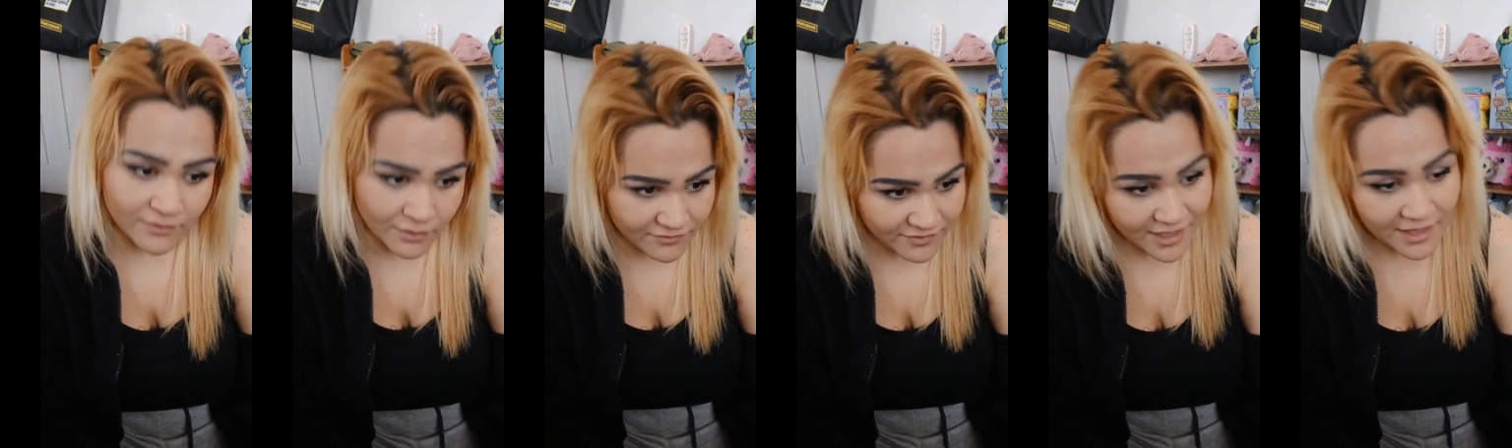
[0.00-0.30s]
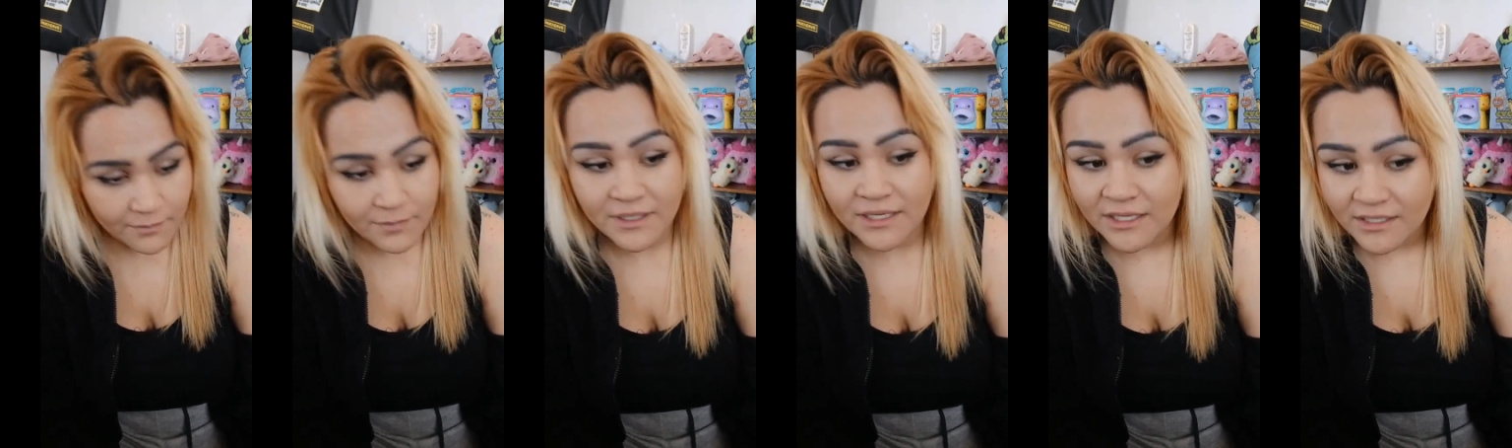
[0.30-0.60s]
of
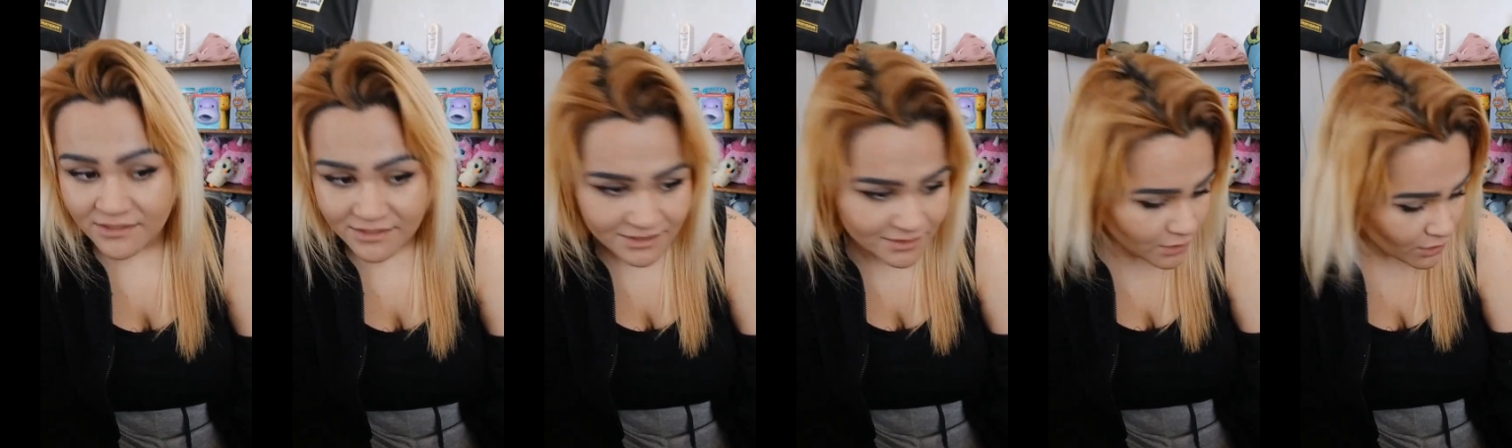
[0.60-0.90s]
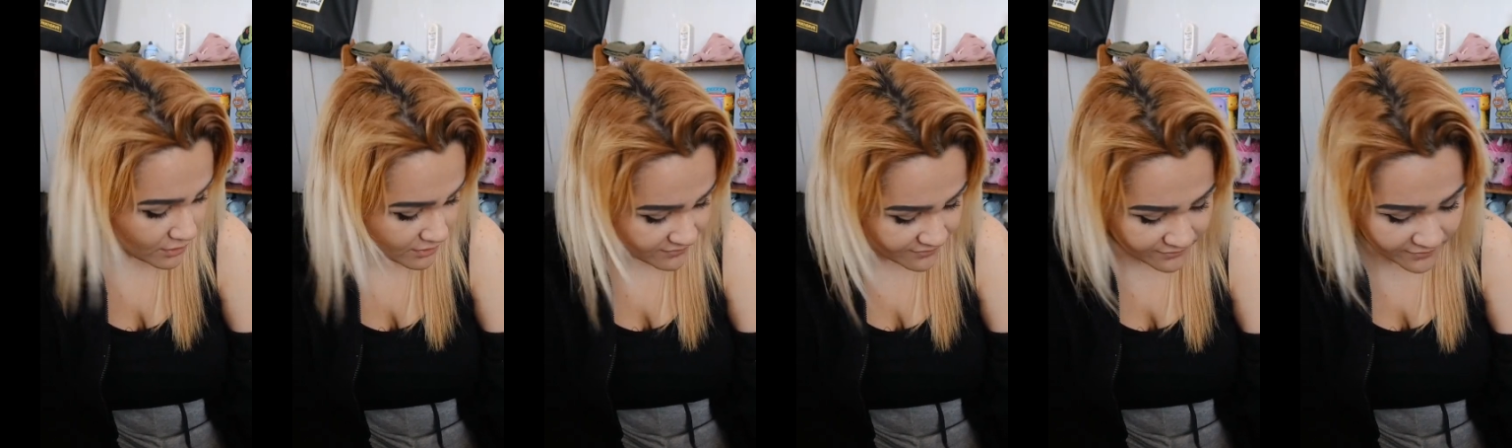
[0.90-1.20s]
happiness,
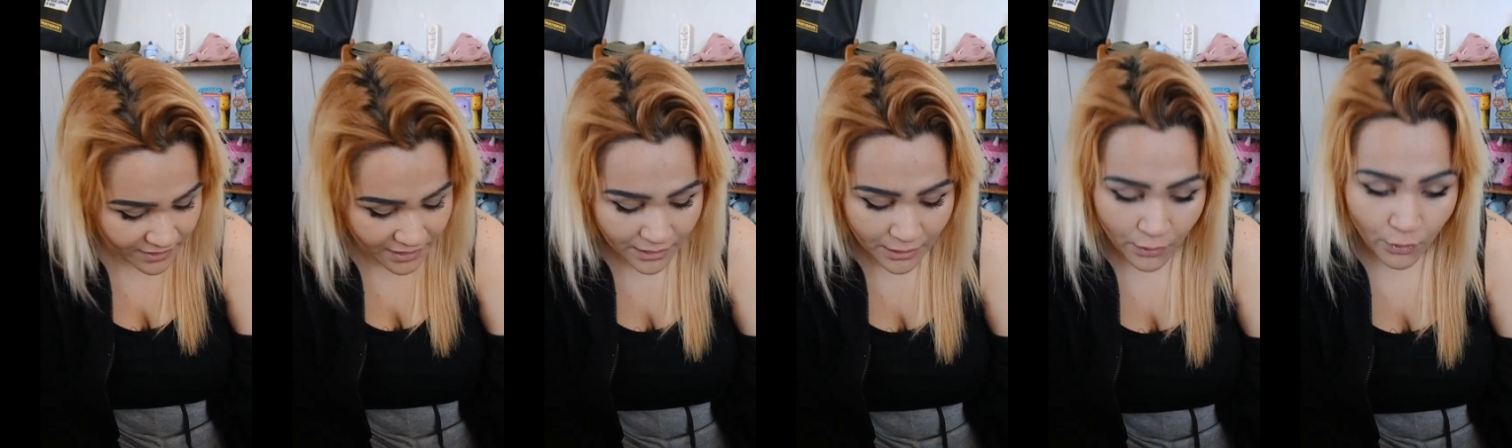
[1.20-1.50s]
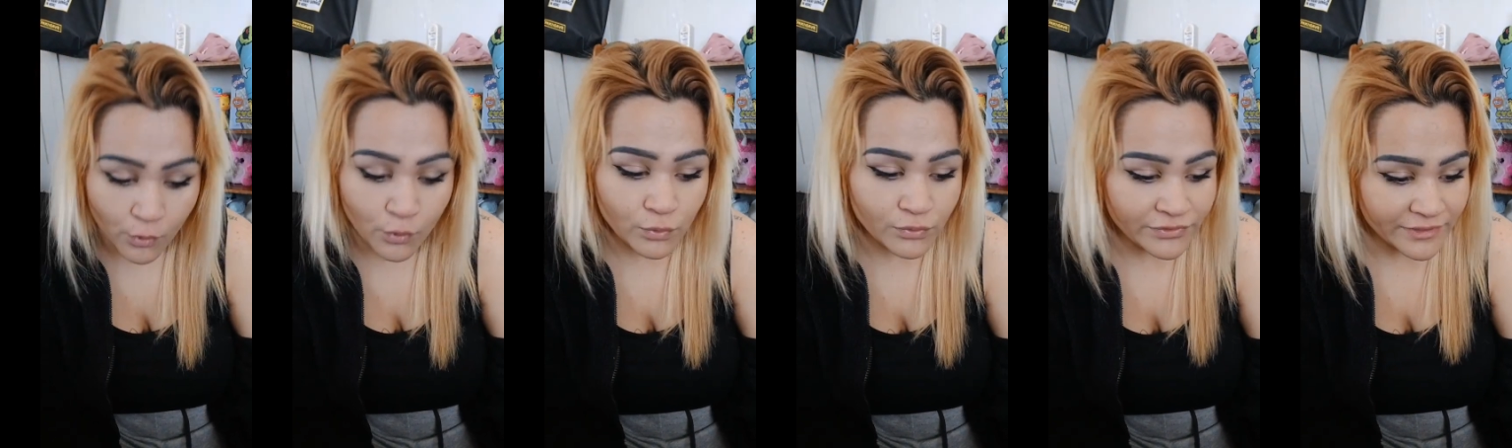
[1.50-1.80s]
of
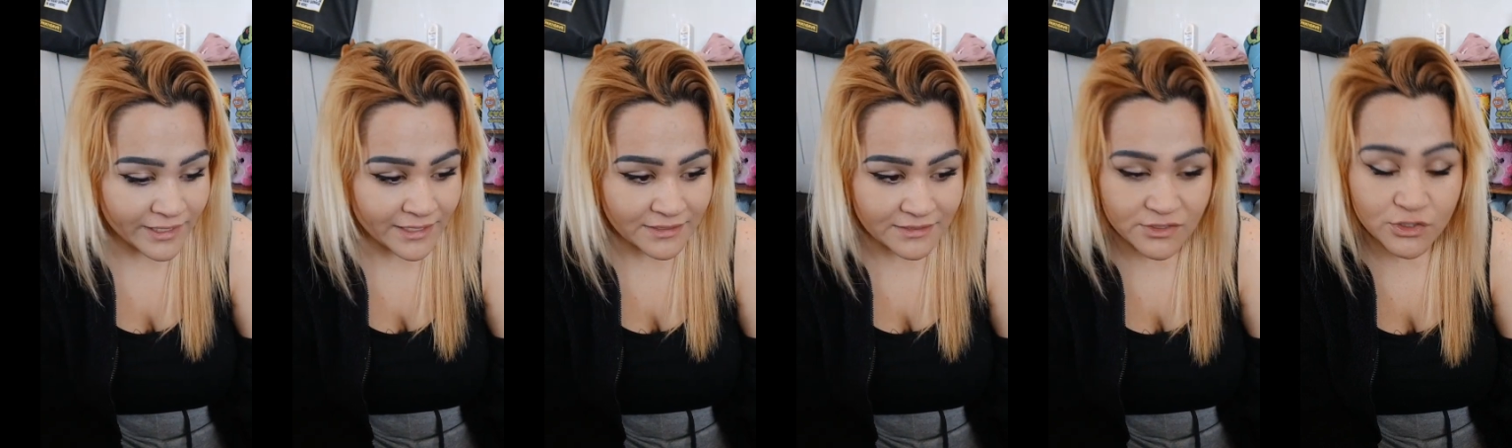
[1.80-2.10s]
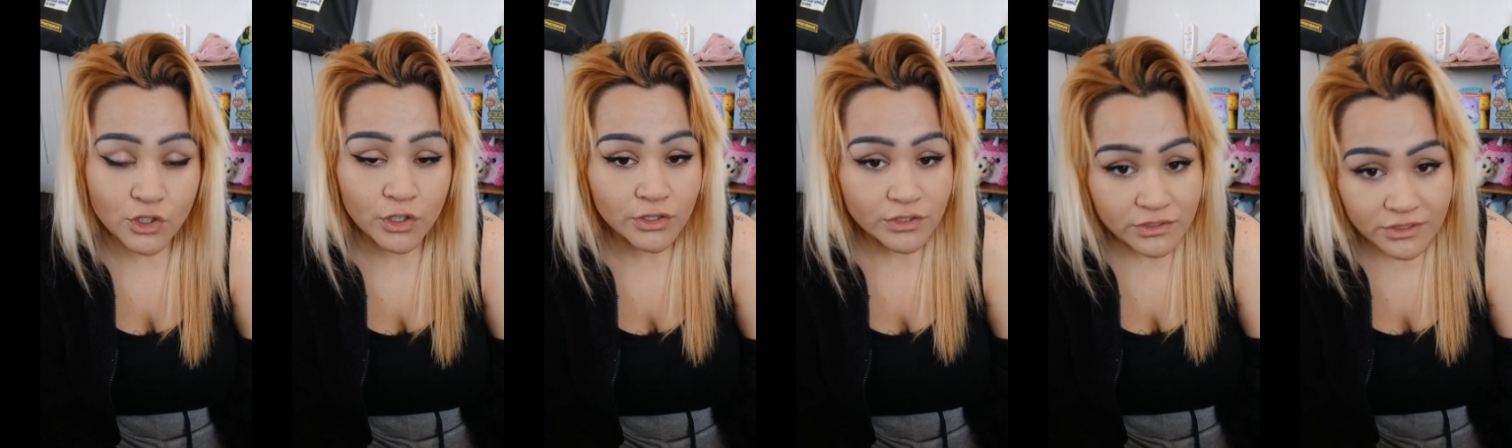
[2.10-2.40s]
all things
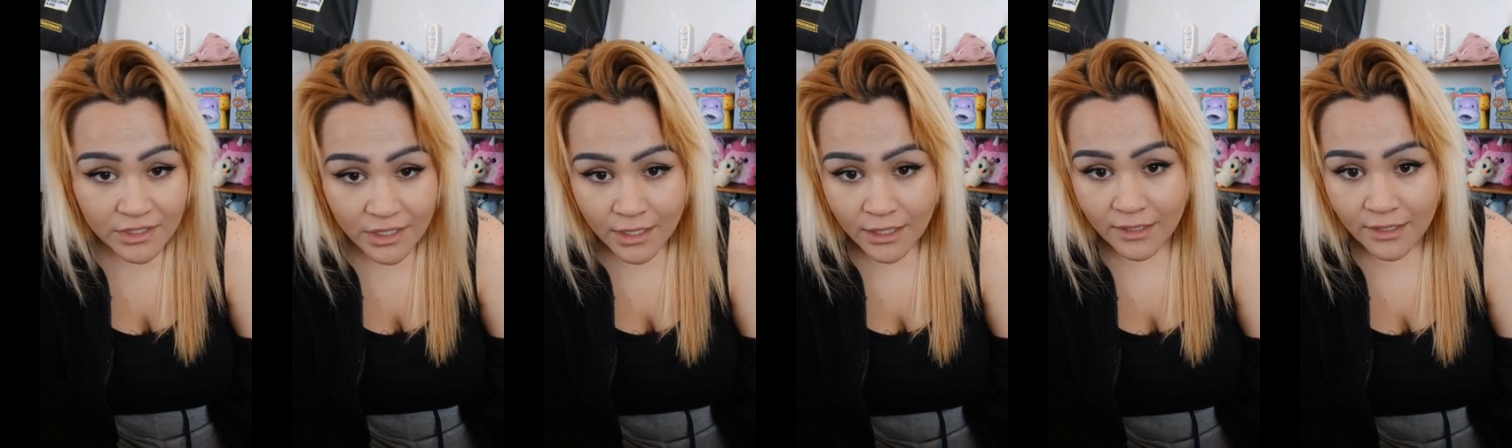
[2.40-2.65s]
good